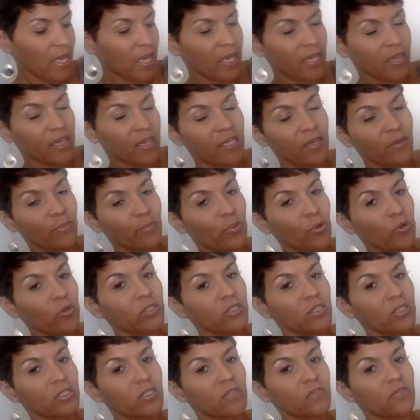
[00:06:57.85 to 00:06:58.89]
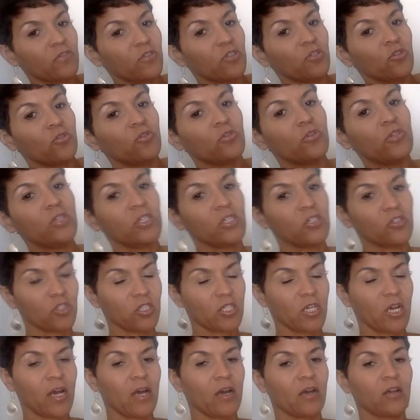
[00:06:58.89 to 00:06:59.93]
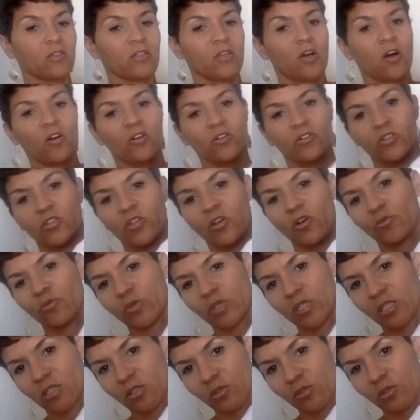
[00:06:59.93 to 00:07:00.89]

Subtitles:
and the importance of soothing your child also